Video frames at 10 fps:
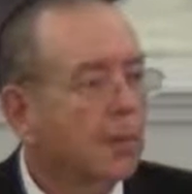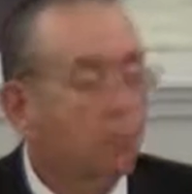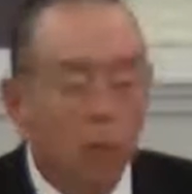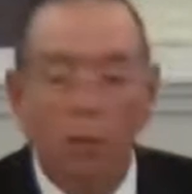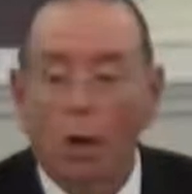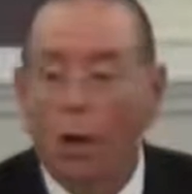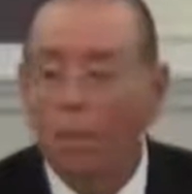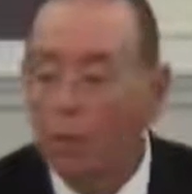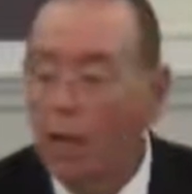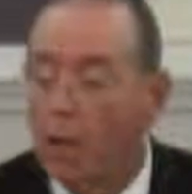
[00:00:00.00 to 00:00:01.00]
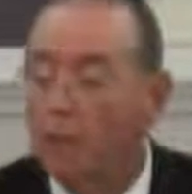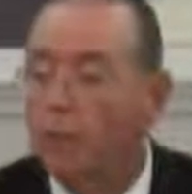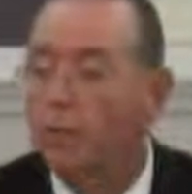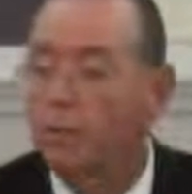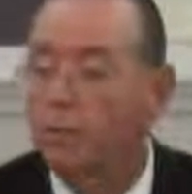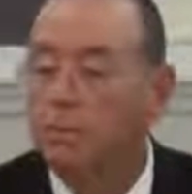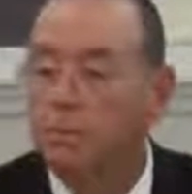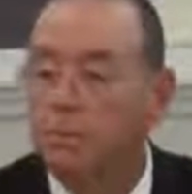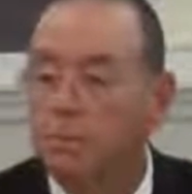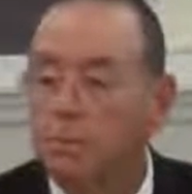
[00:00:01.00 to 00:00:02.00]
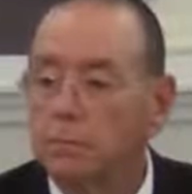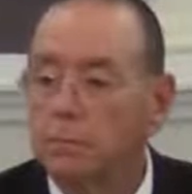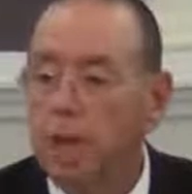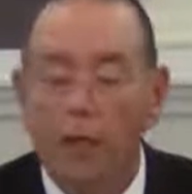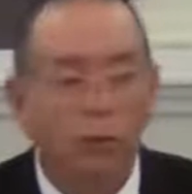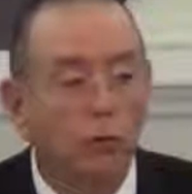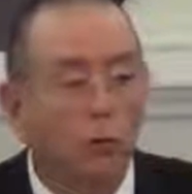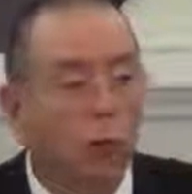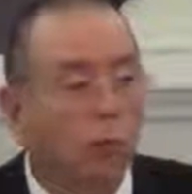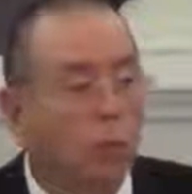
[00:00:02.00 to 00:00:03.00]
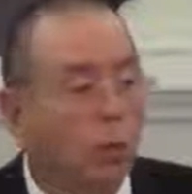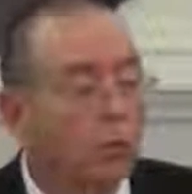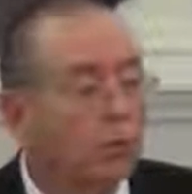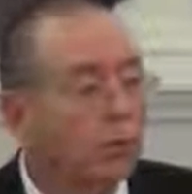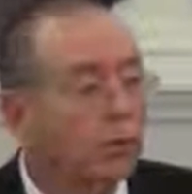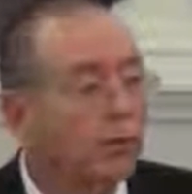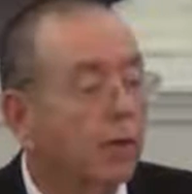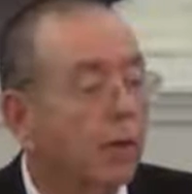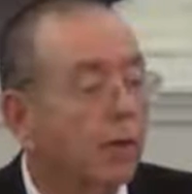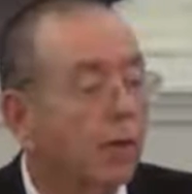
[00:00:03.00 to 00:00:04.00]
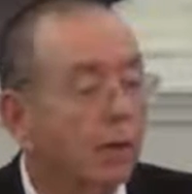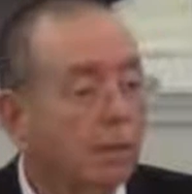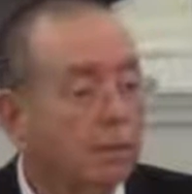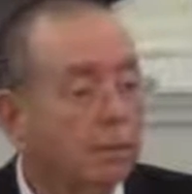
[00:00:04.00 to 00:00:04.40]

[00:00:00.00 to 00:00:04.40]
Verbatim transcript: We're all proud of you. I don't know most of you very well,